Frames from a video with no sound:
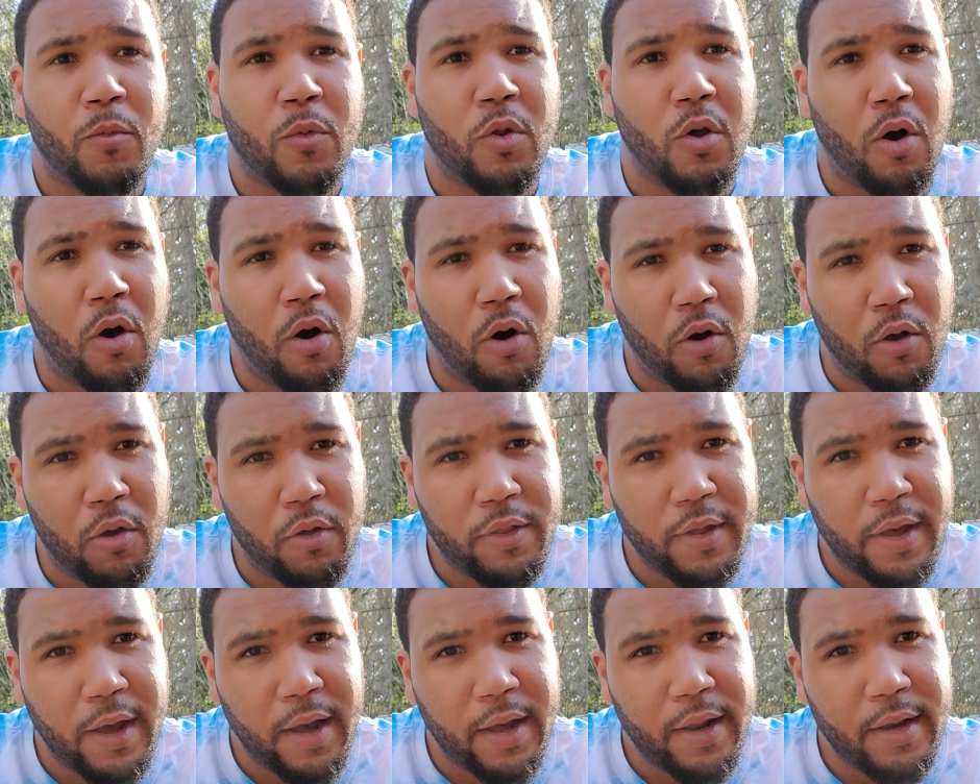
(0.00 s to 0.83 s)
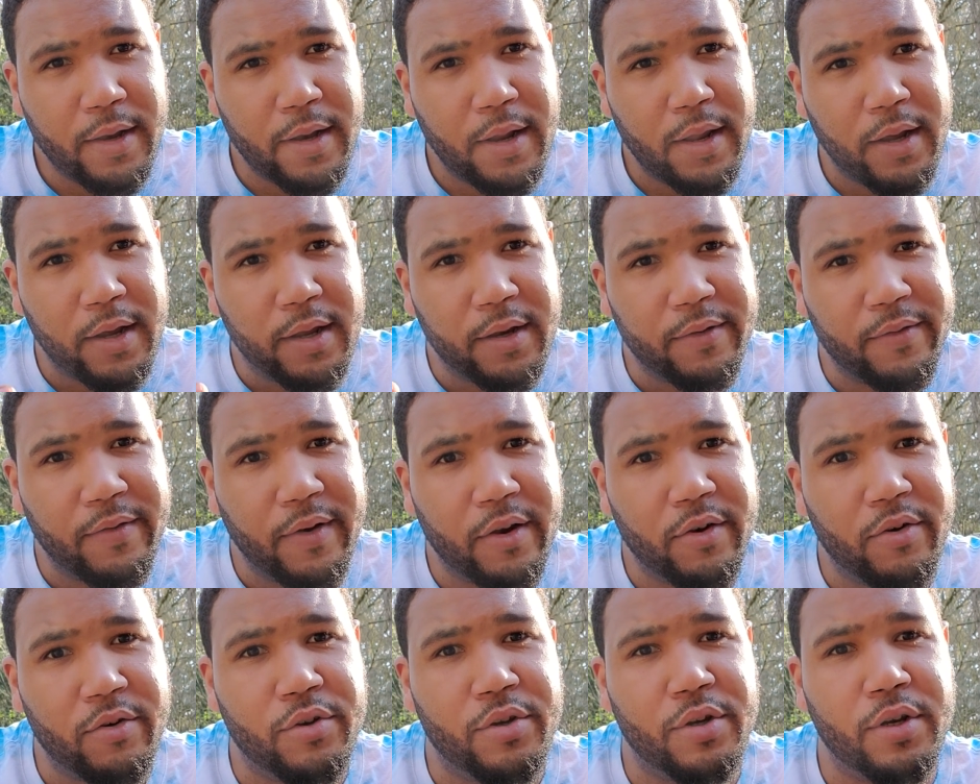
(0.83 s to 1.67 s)
all that negative
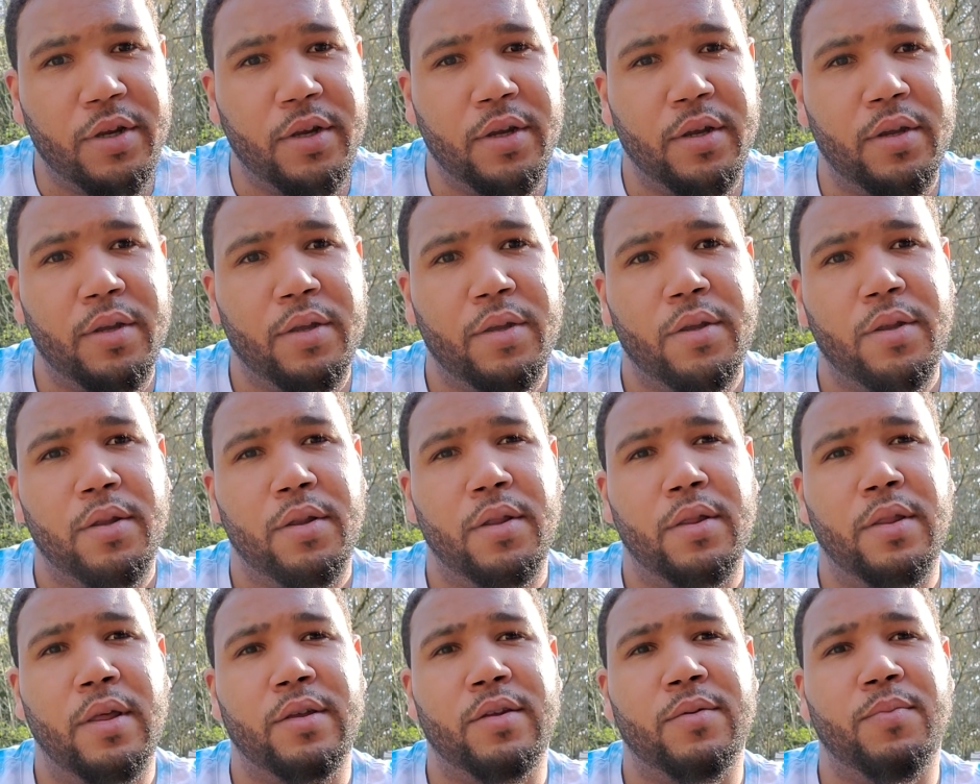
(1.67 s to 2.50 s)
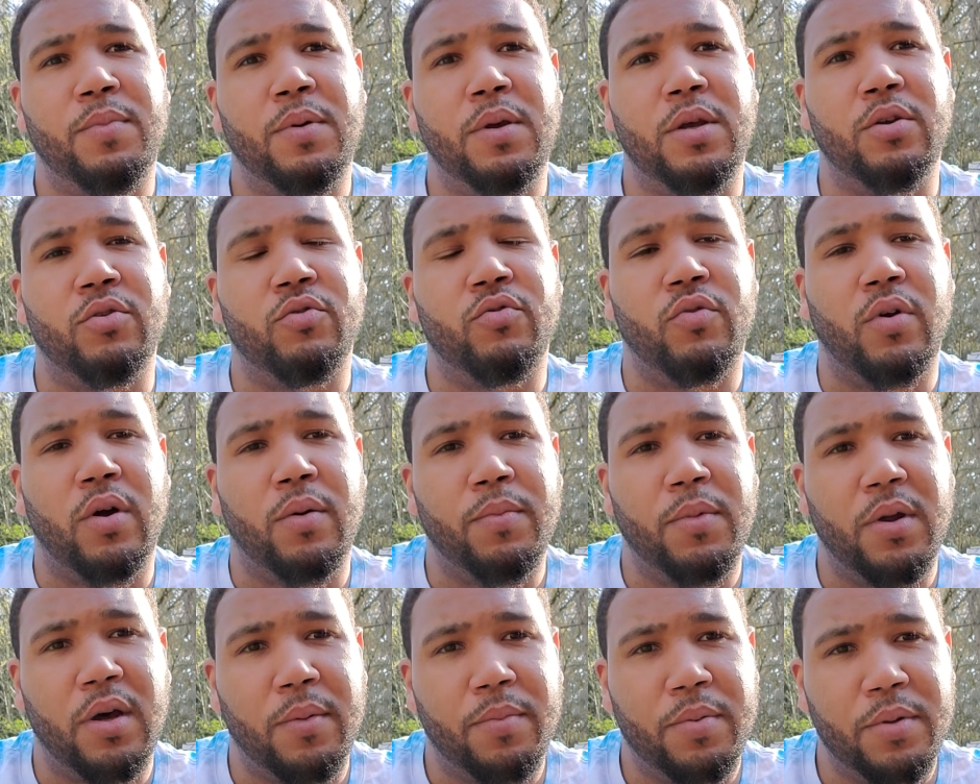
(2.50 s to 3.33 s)
energy that's being
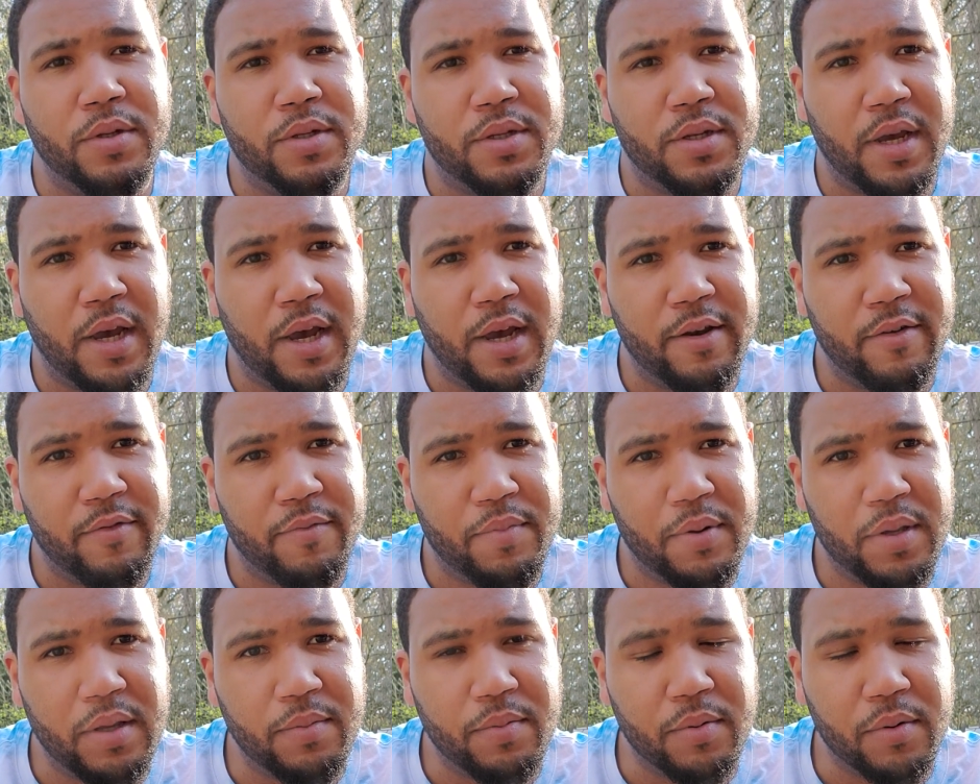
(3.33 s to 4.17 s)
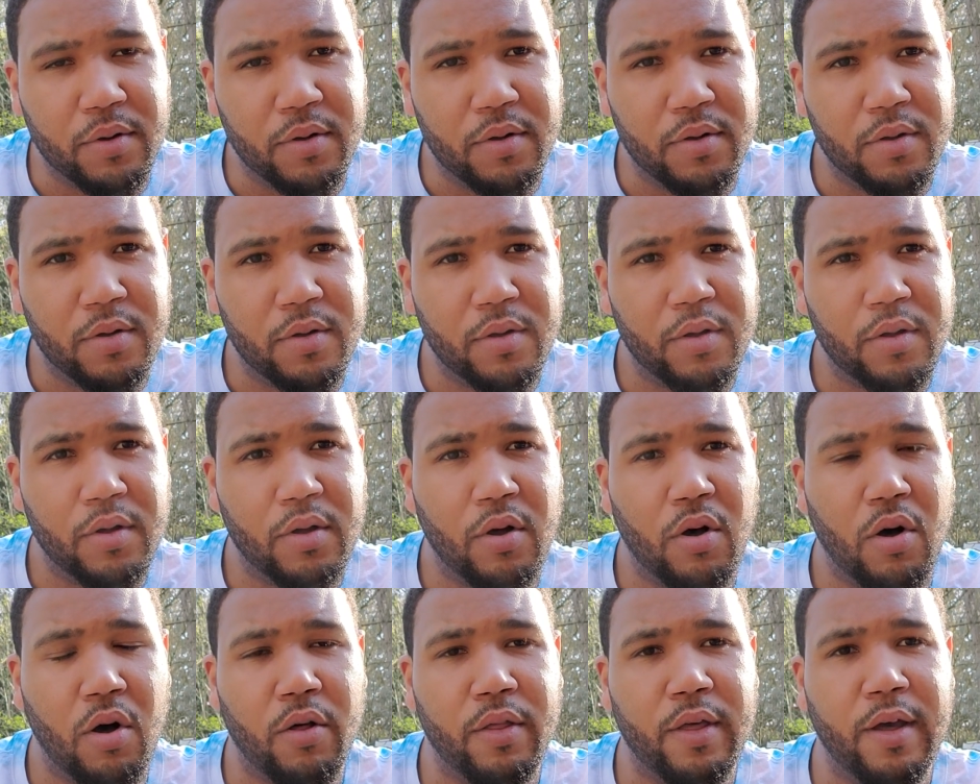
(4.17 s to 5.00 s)
drummed up inside of people,
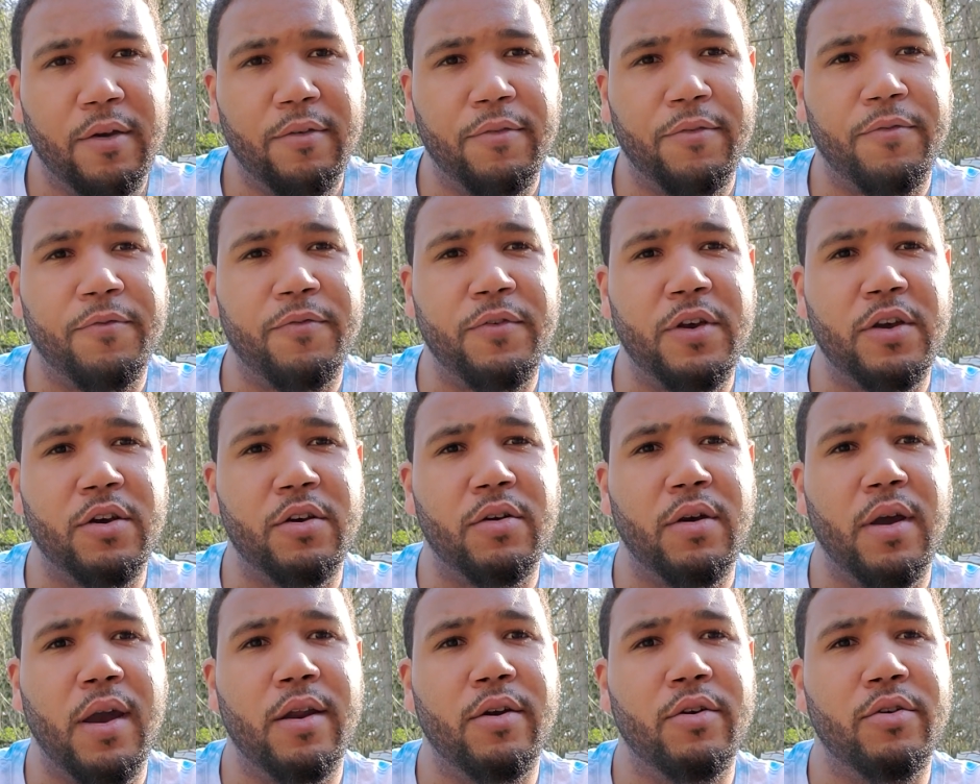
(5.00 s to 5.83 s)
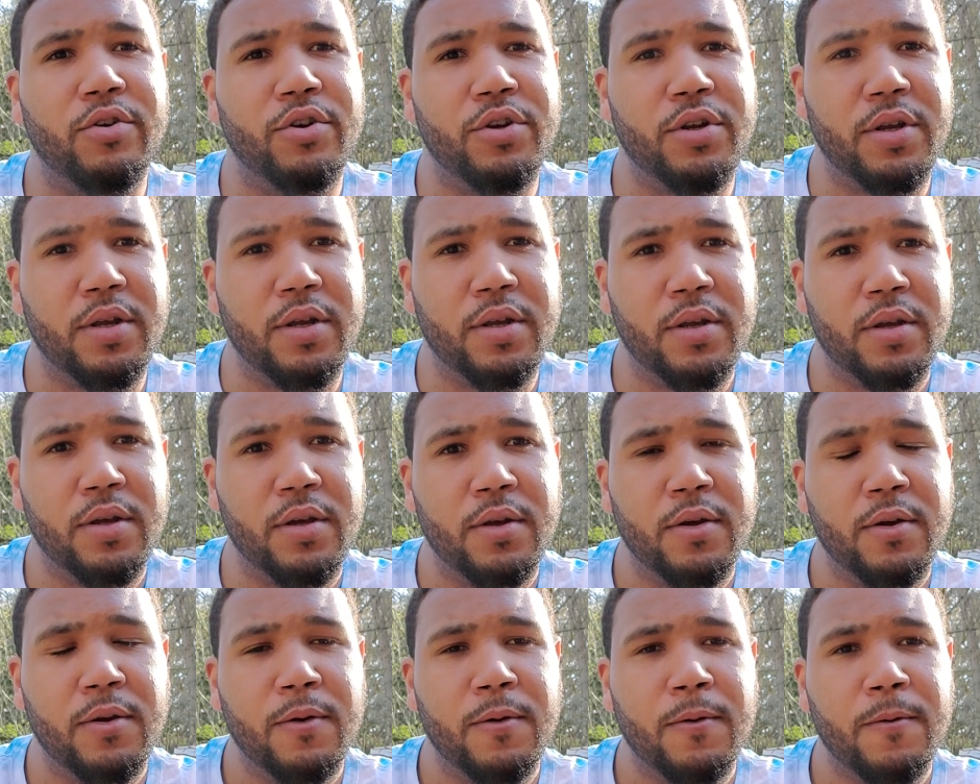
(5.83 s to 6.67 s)
all that fear energy
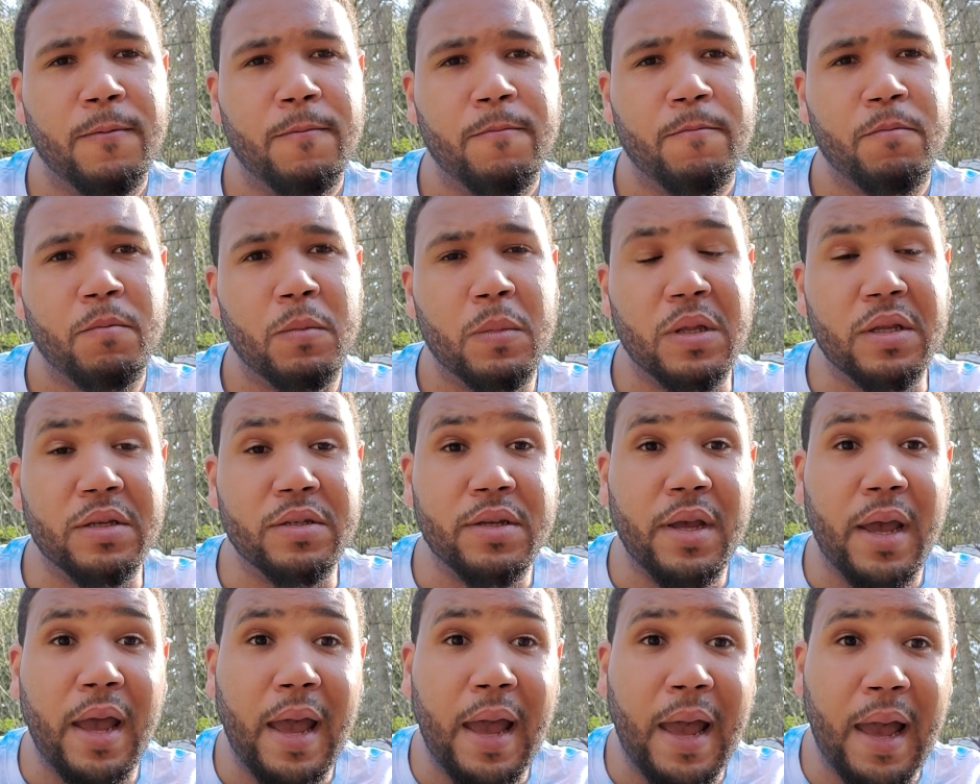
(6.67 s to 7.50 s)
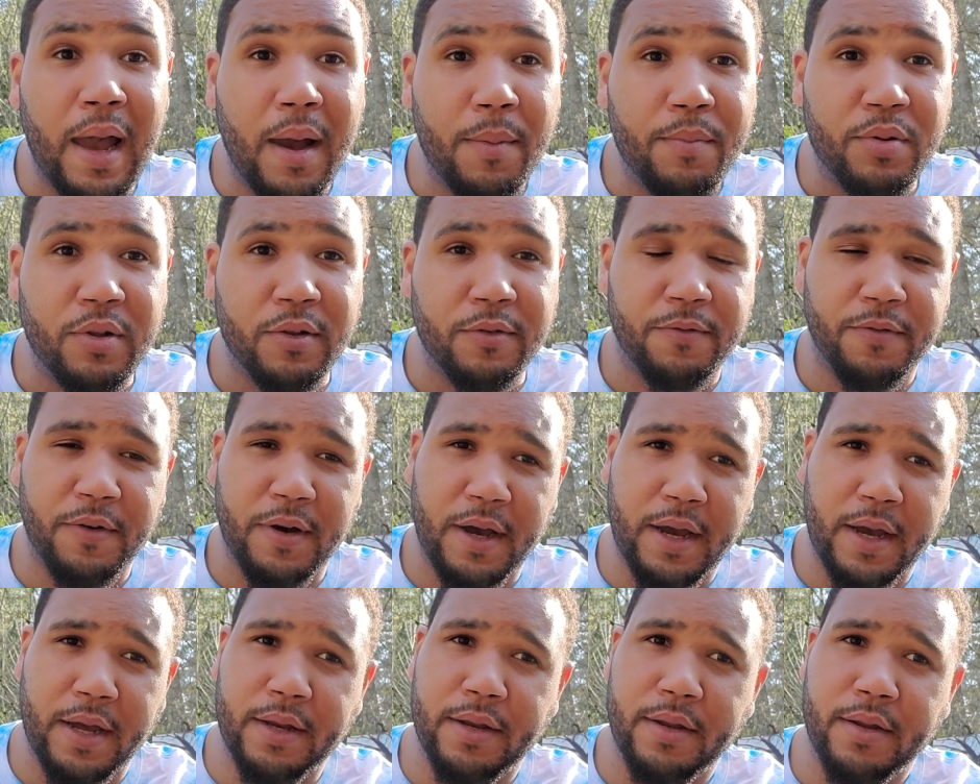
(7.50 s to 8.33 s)
is
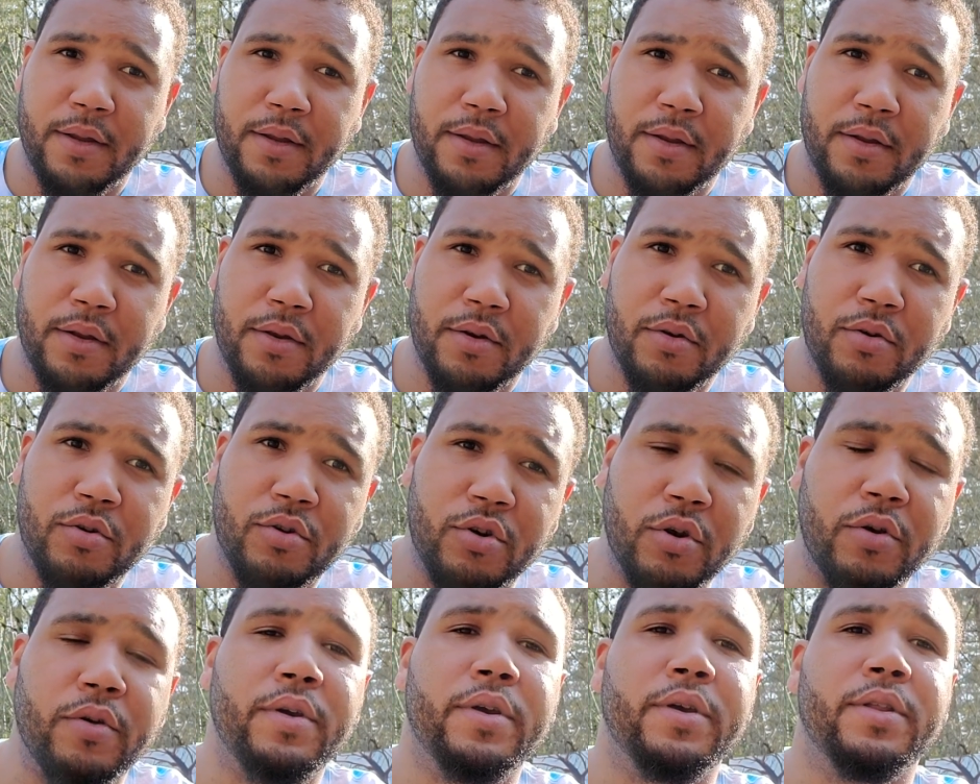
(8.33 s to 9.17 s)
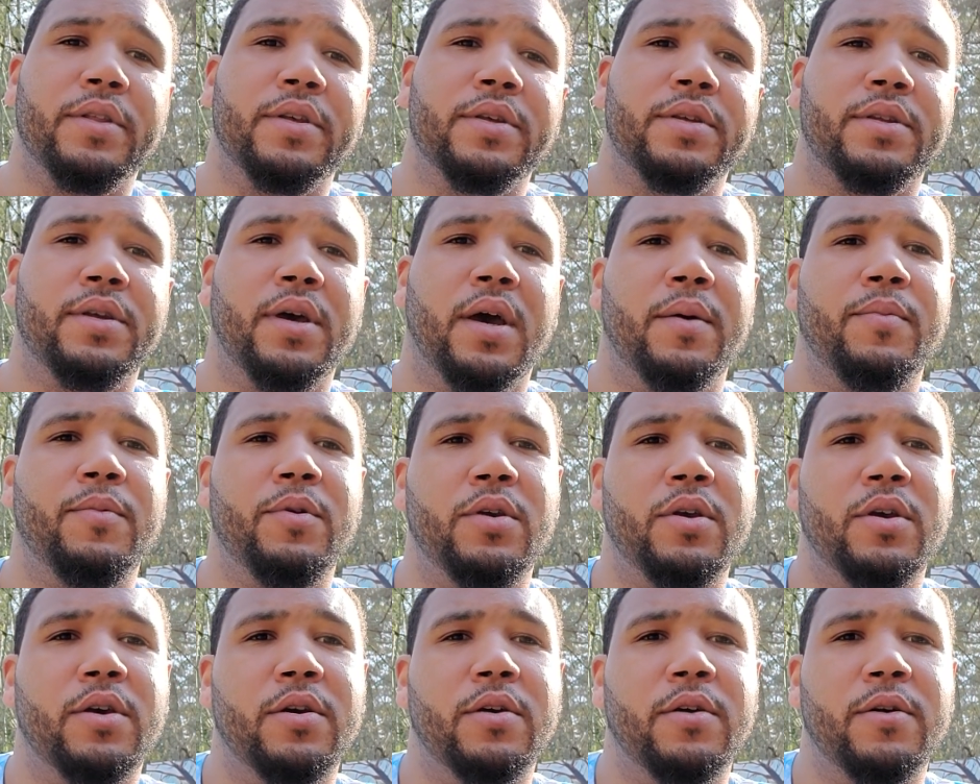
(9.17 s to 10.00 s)
amplified during this time of
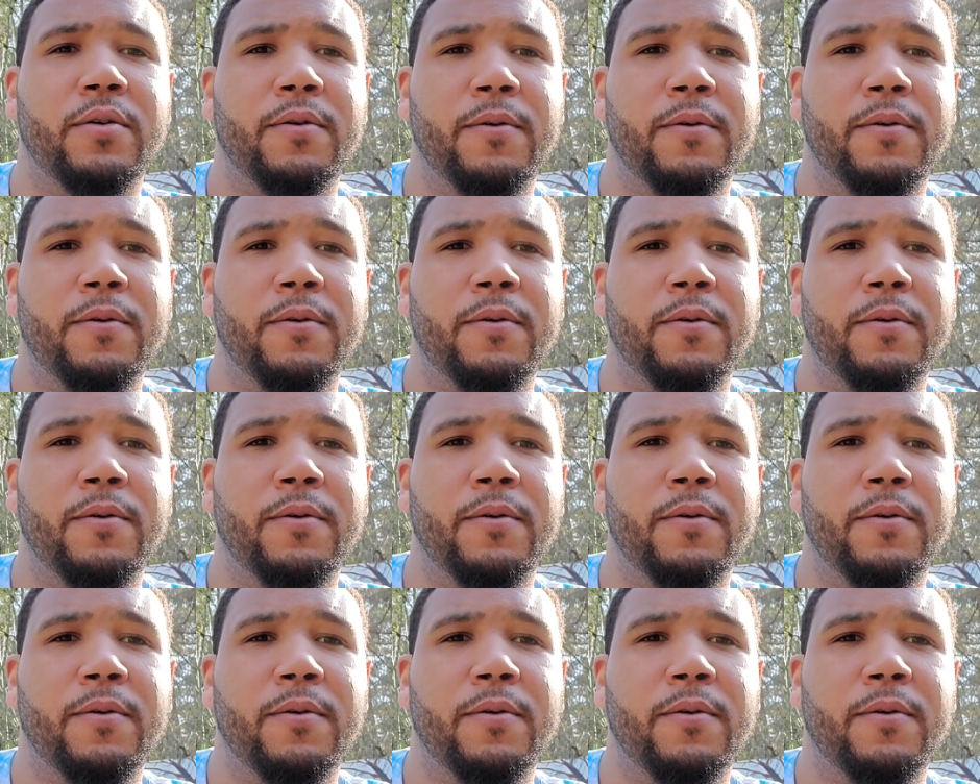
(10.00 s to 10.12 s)
year.